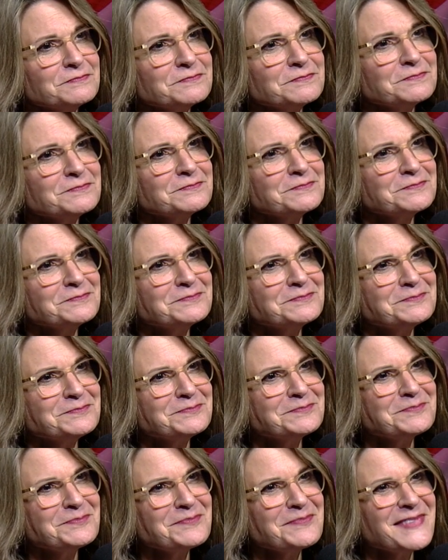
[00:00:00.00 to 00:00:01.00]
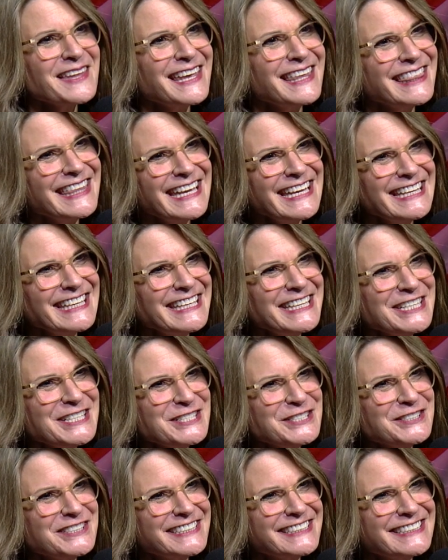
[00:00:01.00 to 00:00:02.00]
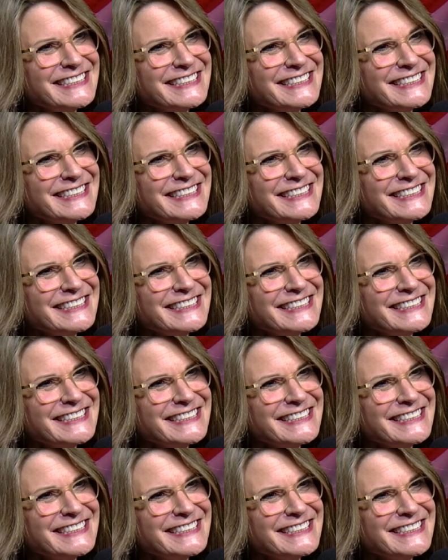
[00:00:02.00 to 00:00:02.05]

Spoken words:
Thanks for coming. Pleasure to see you.